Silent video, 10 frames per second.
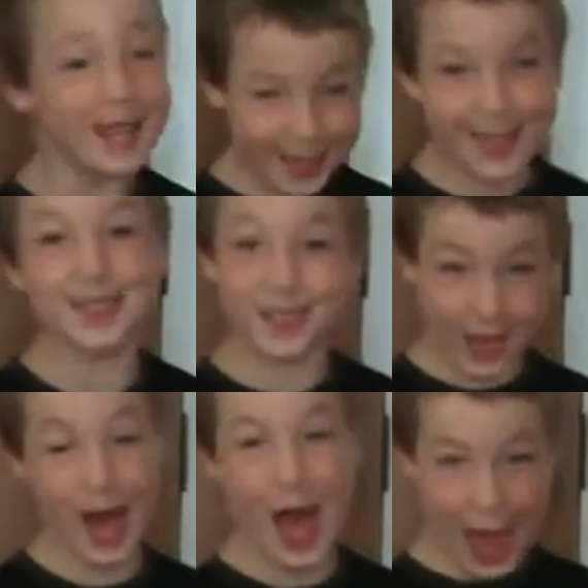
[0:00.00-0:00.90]
it's
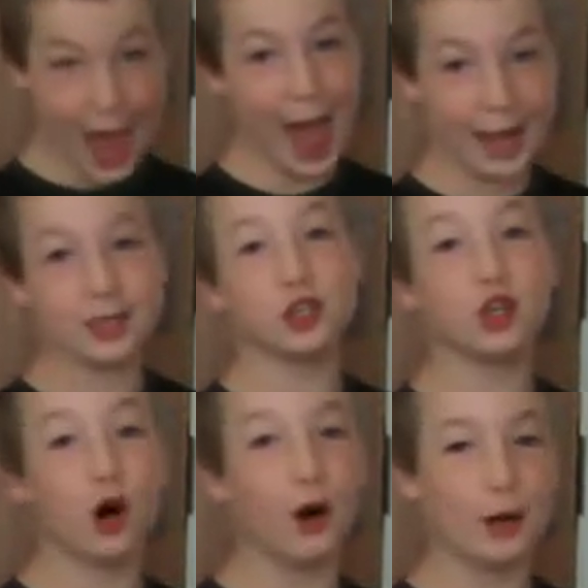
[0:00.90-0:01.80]
a
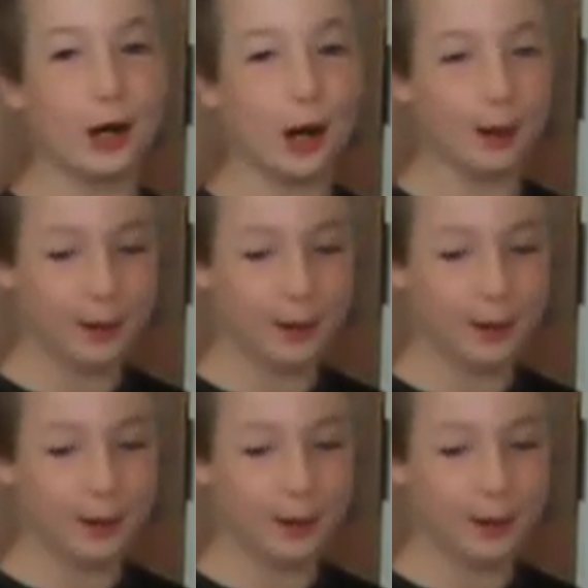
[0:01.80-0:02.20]
hairdryer.